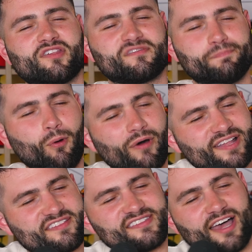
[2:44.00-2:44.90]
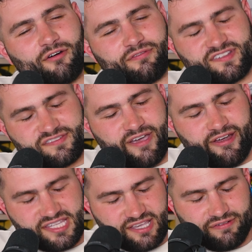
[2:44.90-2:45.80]
The sport itself is very
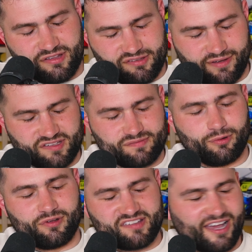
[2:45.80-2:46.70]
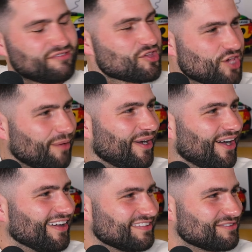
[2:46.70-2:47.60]
different to other sports. I have to shut
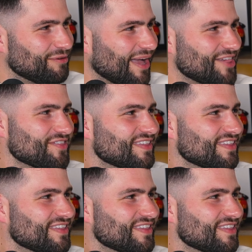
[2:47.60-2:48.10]
my eyes to imagine